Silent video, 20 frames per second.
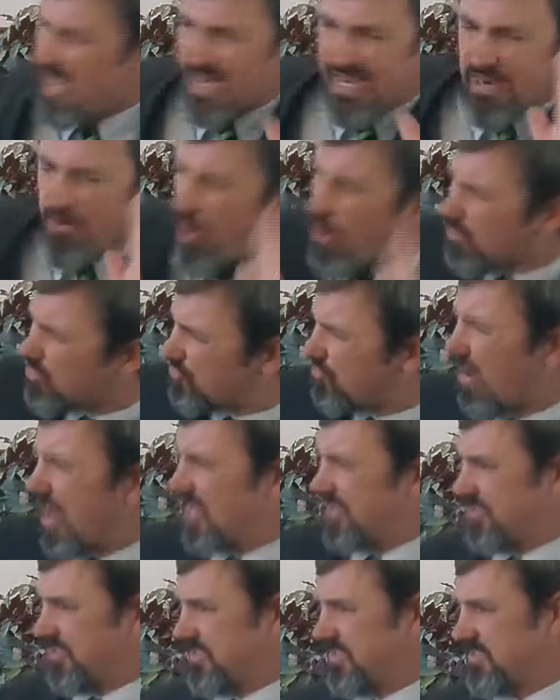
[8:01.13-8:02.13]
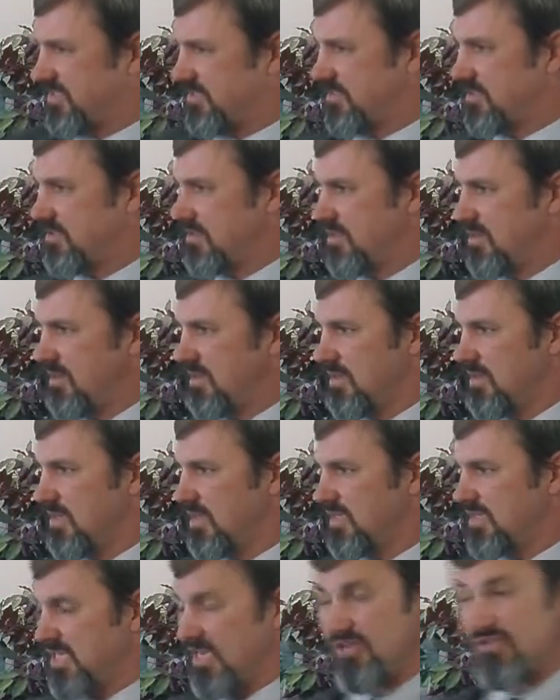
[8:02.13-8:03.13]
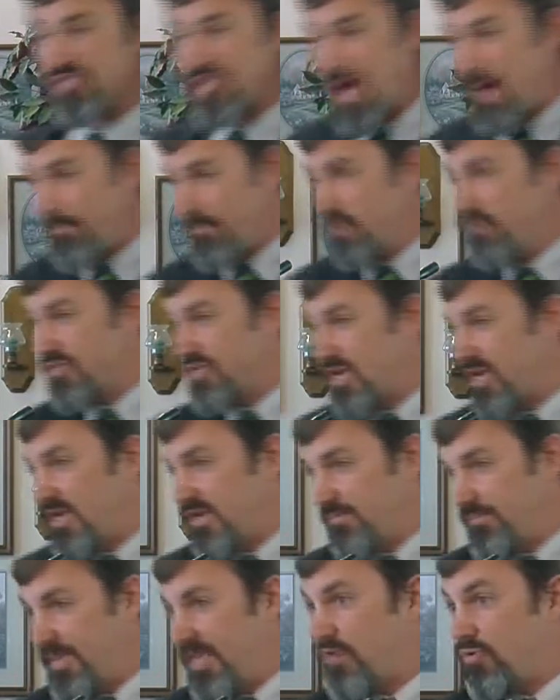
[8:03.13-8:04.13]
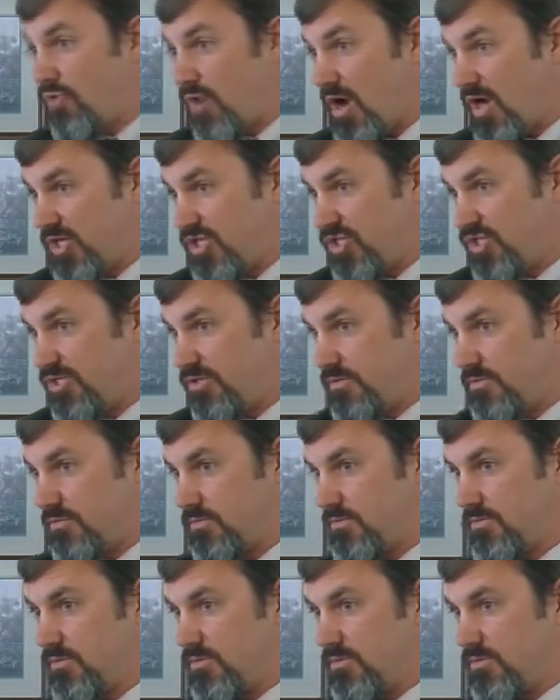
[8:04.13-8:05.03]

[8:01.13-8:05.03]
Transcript: He won't crush us. Yeah. See, there's some who's going to be crushed. Mm-hmm.